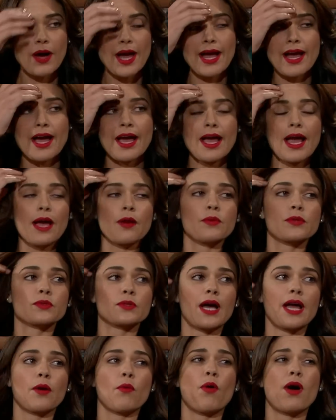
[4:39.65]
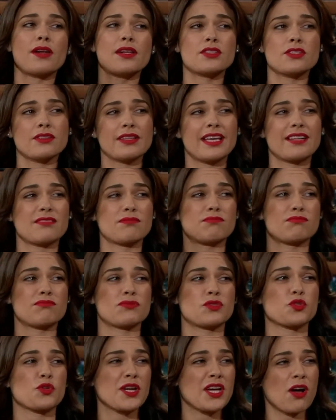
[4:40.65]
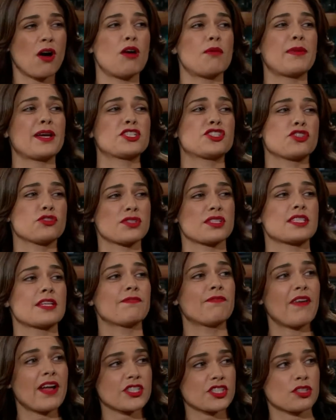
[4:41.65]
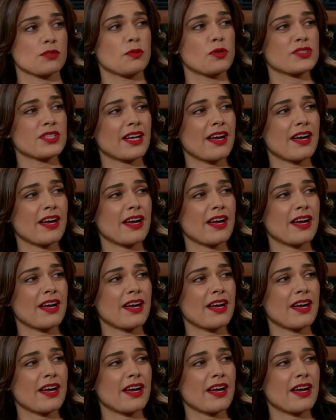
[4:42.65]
I, I I was I wanted to like drink all my juices and vegetables.